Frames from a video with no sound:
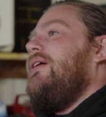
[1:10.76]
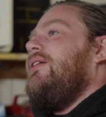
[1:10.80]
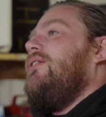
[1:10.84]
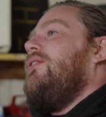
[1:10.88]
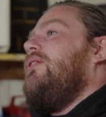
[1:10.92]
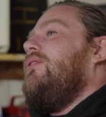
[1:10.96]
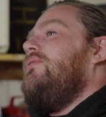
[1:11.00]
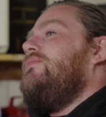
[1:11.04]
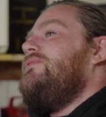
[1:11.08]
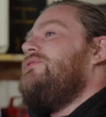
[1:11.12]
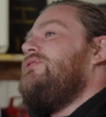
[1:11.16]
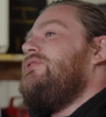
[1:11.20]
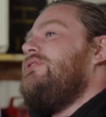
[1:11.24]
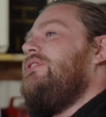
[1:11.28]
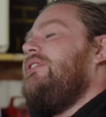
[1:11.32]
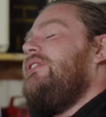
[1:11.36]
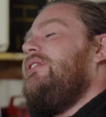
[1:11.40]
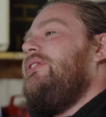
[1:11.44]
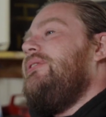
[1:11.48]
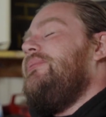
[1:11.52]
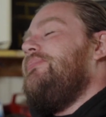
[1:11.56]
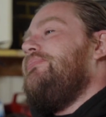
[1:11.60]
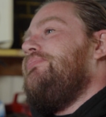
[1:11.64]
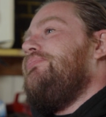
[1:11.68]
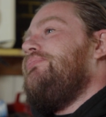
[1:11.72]

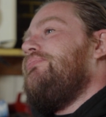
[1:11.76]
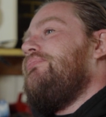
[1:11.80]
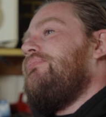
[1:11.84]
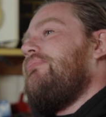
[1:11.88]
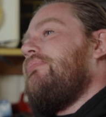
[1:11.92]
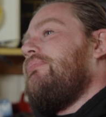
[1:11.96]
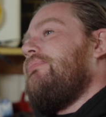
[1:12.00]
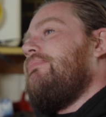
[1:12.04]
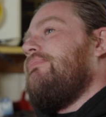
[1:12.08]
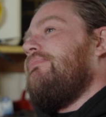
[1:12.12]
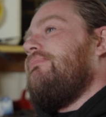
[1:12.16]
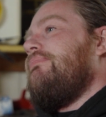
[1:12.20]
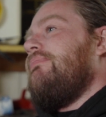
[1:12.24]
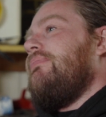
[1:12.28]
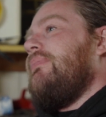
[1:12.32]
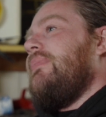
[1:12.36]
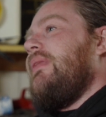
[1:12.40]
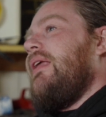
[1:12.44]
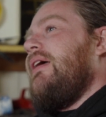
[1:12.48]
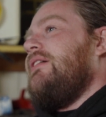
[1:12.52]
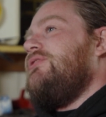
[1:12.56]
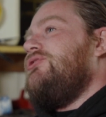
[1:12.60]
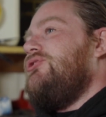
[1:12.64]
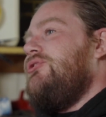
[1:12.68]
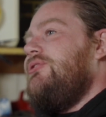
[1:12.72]
obviously,
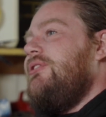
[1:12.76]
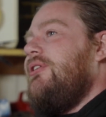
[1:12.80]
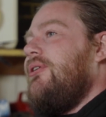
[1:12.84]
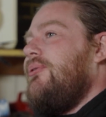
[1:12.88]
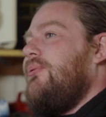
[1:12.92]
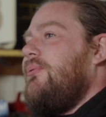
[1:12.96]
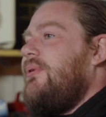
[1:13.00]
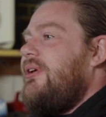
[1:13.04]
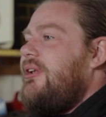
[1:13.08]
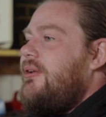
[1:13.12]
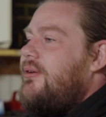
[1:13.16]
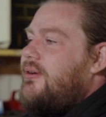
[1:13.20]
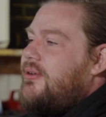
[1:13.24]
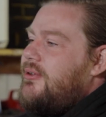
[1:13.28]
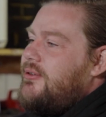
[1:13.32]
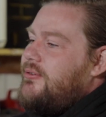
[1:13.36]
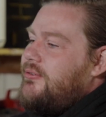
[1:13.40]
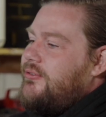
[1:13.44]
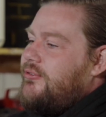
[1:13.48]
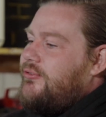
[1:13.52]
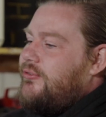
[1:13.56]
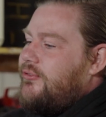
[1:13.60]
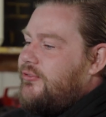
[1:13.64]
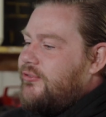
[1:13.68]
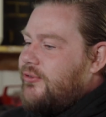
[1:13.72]
as you know, when I
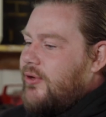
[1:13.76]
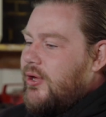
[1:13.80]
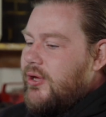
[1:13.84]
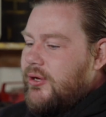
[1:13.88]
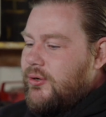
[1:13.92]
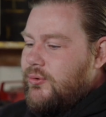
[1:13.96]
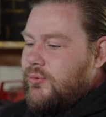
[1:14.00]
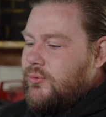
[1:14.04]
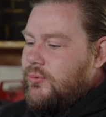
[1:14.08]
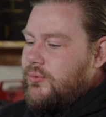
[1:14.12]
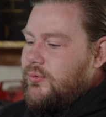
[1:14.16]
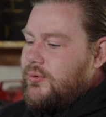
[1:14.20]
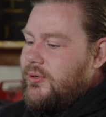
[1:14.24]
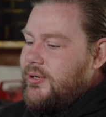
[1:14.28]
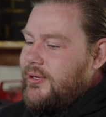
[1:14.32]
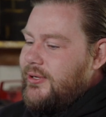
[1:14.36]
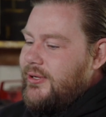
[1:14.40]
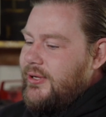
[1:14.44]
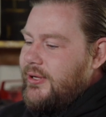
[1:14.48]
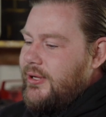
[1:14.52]
used to cycle,